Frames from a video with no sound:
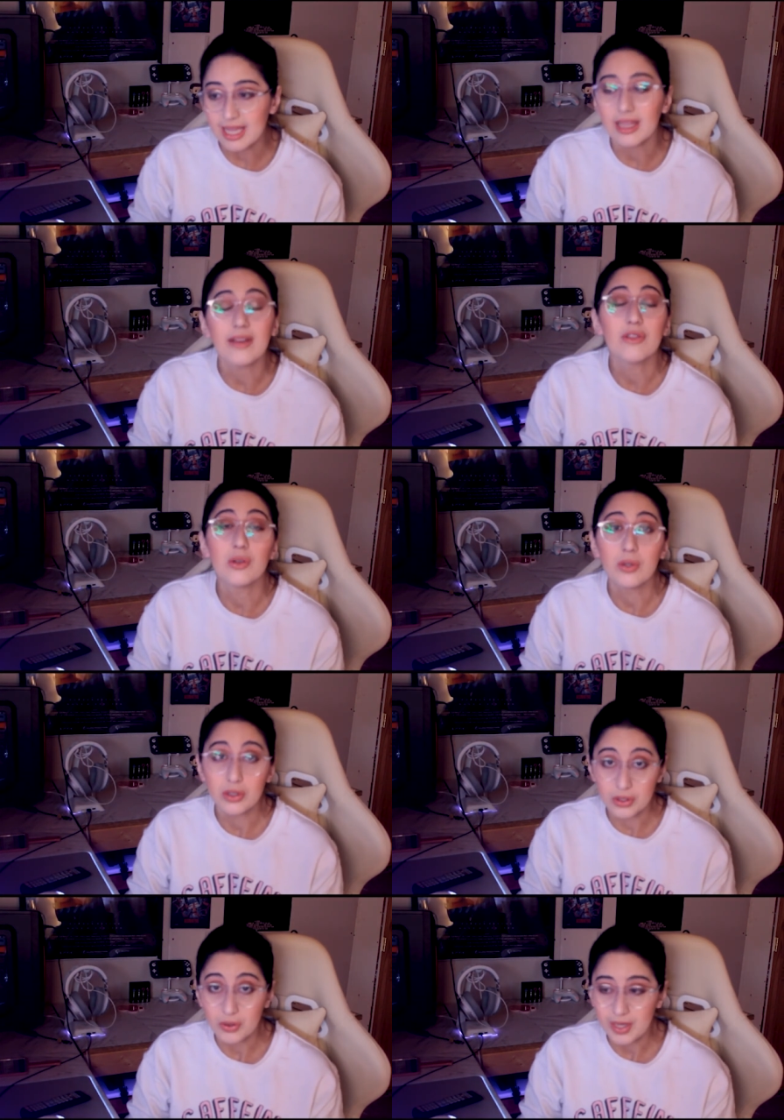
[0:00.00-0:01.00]
Detlaf to
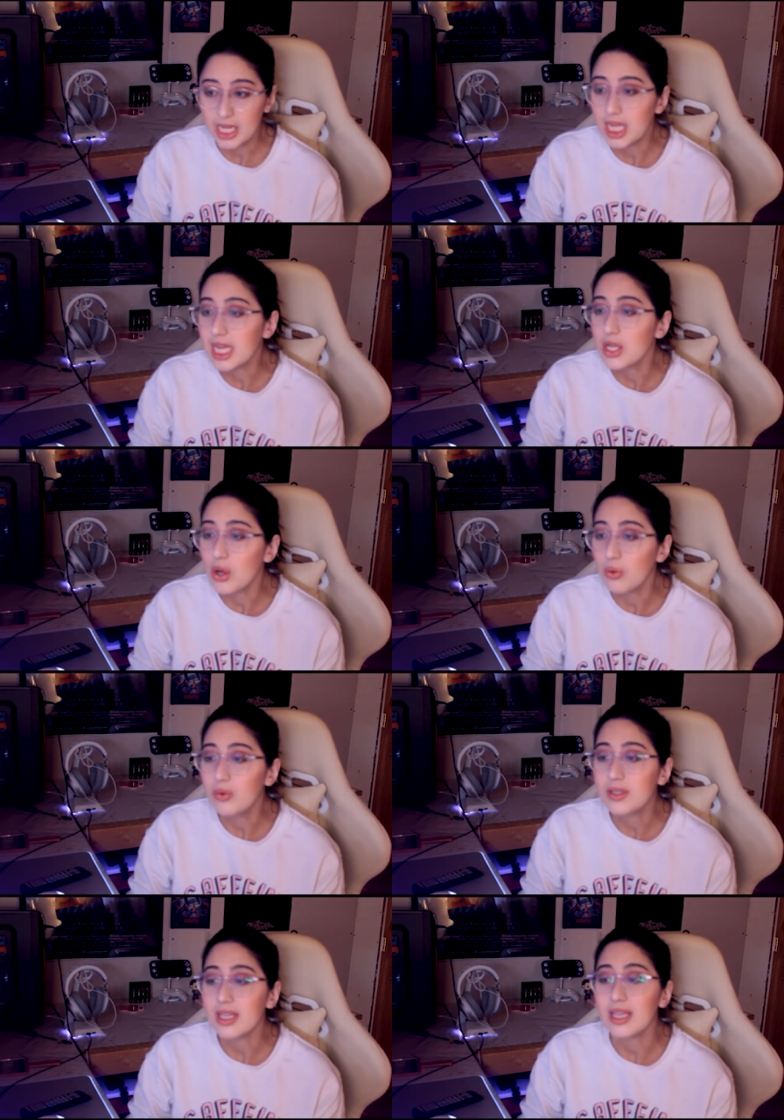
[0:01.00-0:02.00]
a degree. He
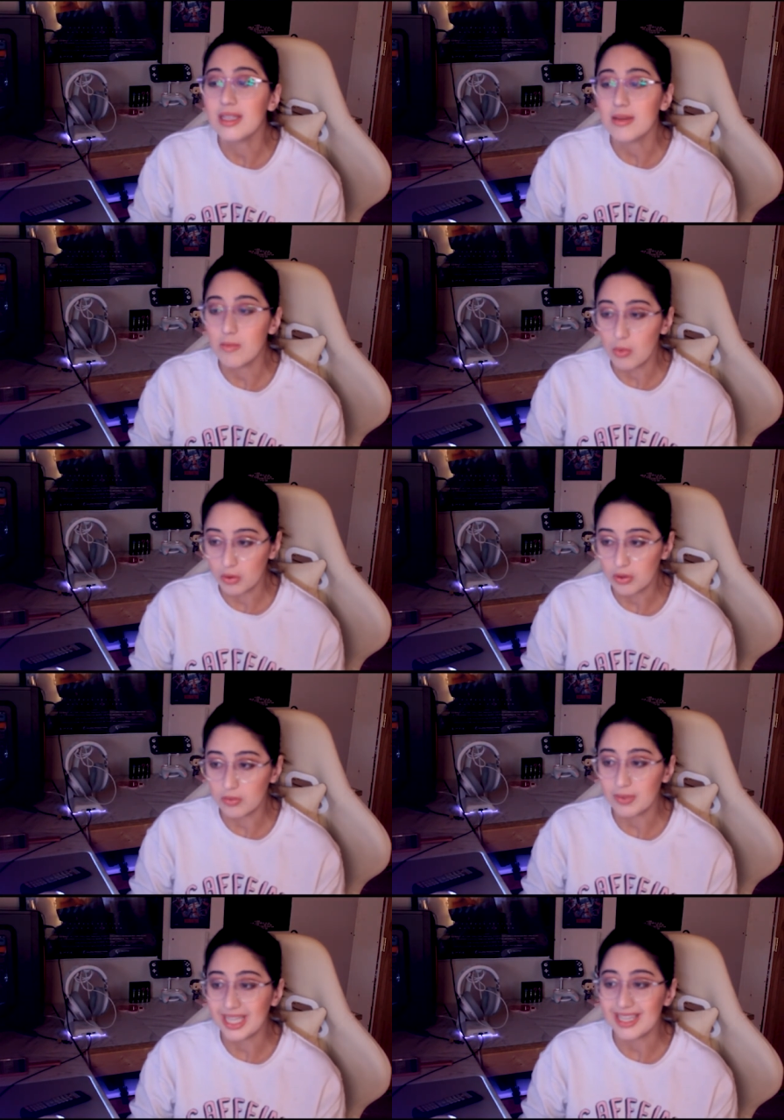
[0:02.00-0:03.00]
knows that he's
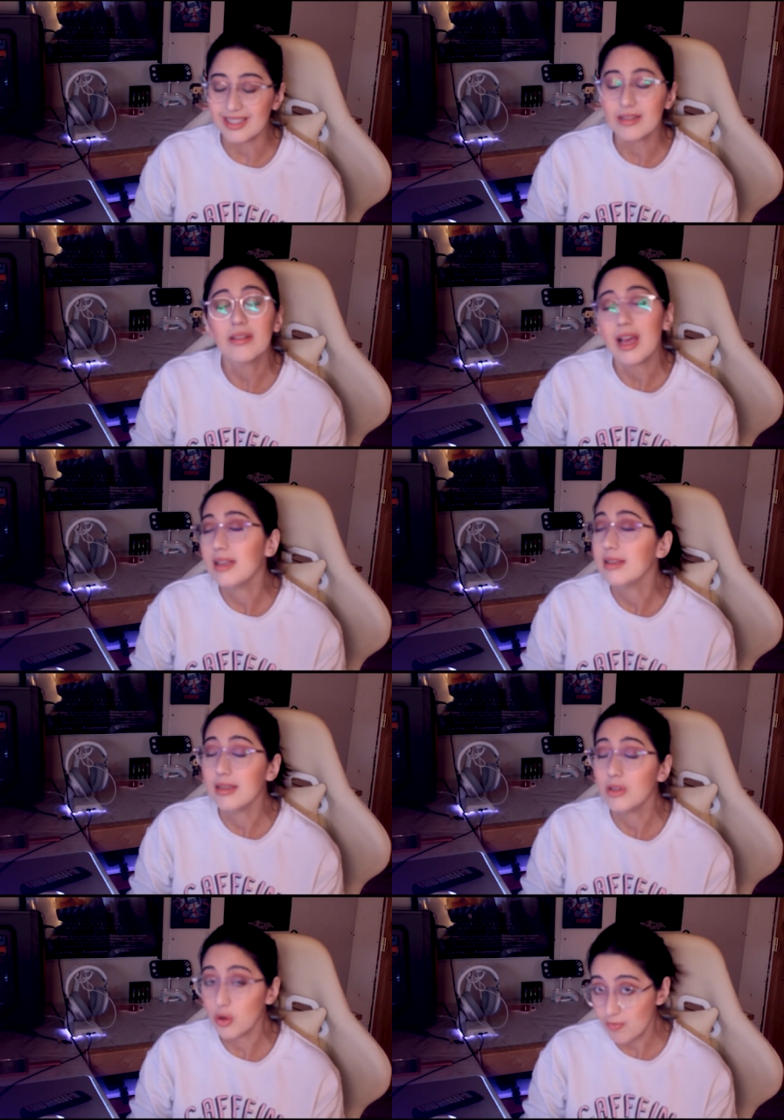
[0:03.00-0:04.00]
immortal, but he still has
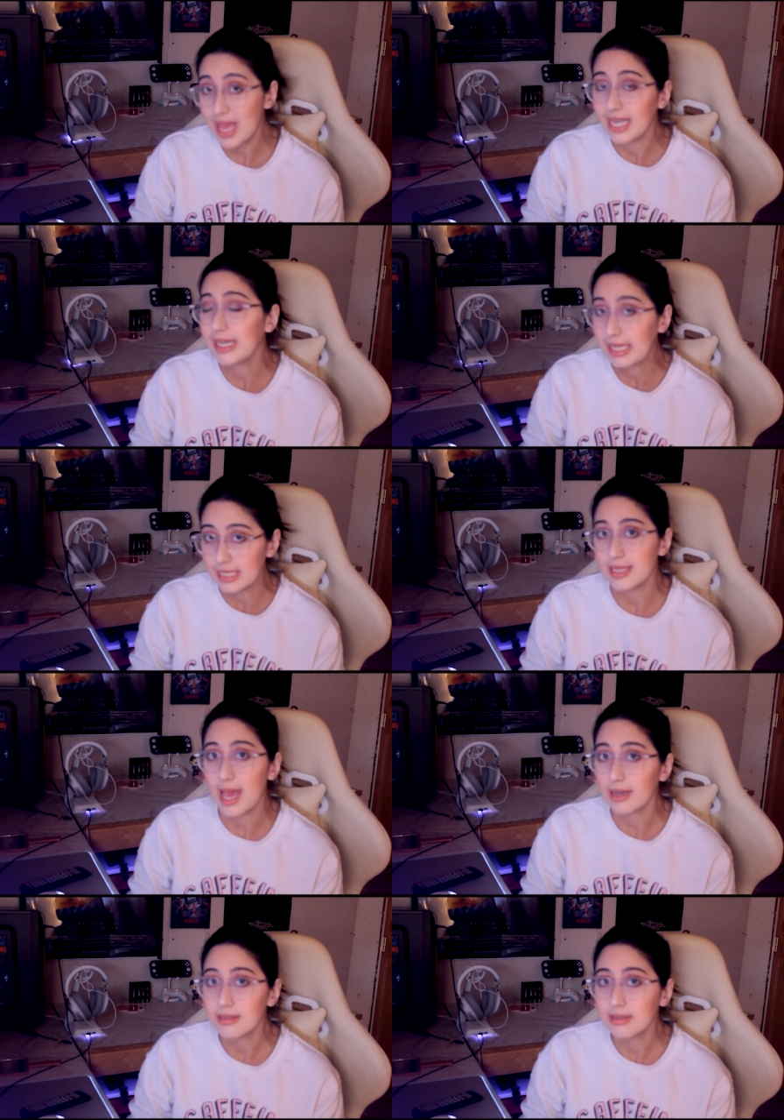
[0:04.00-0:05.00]
his humanity
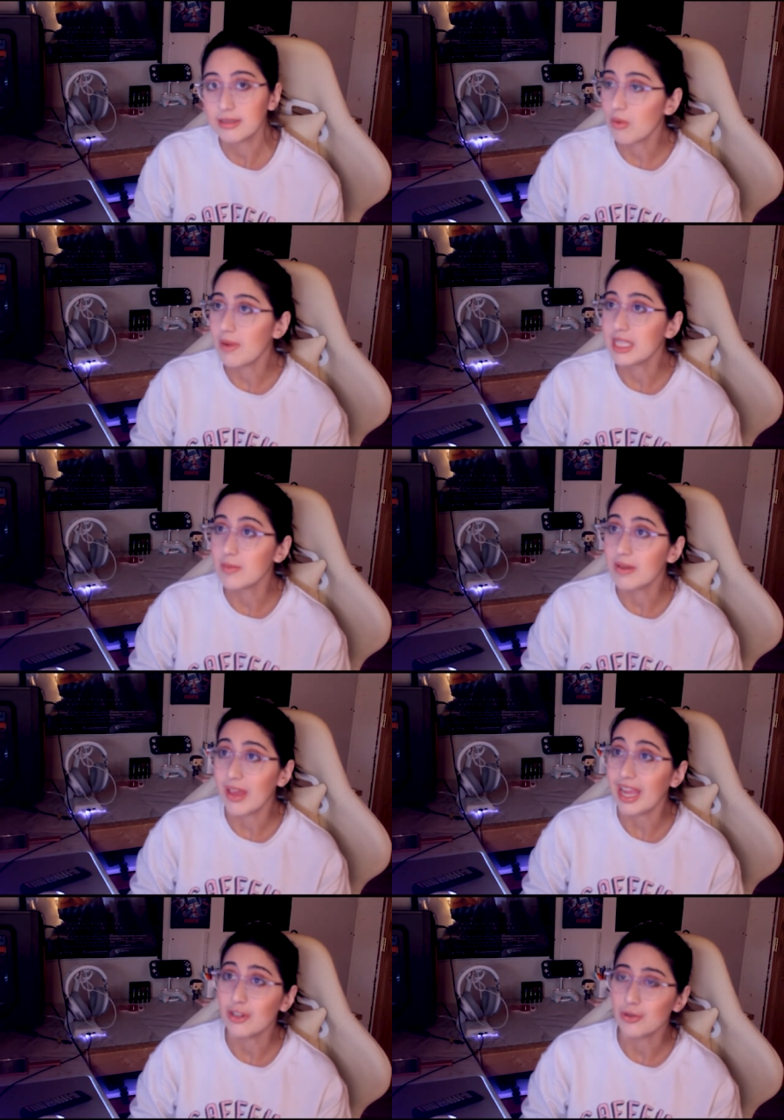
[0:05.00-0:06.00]
intact. Kind of reminds me of
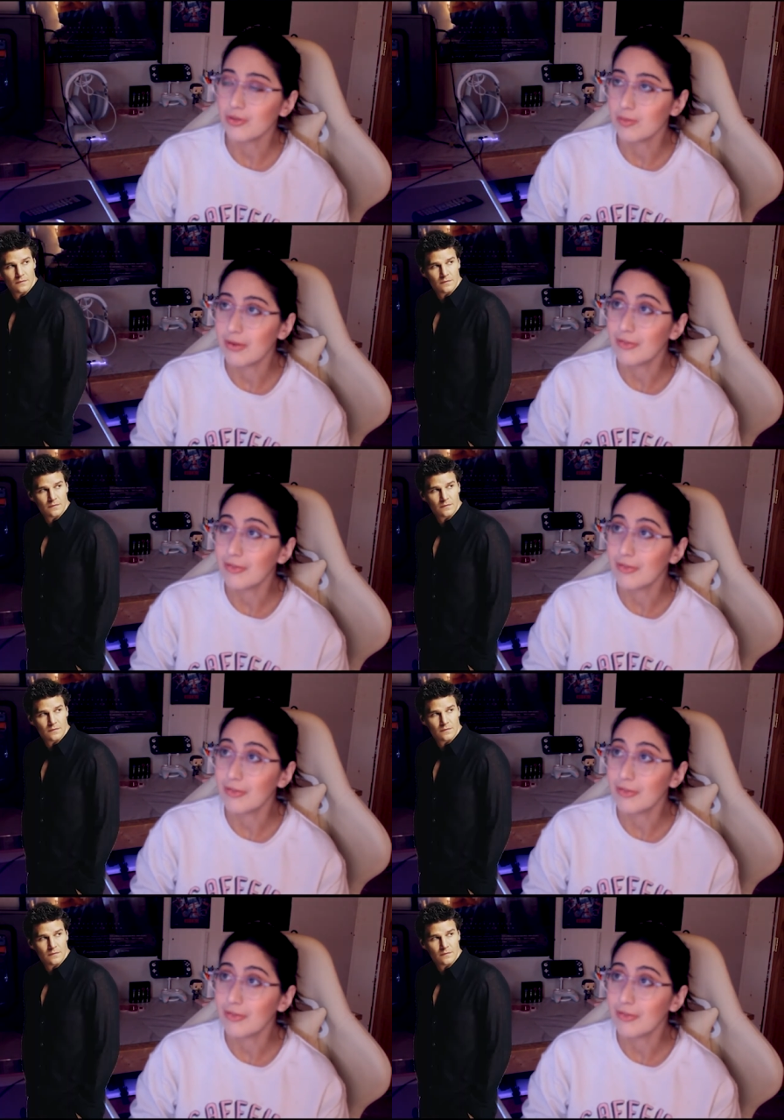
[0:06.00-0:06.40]
Angel from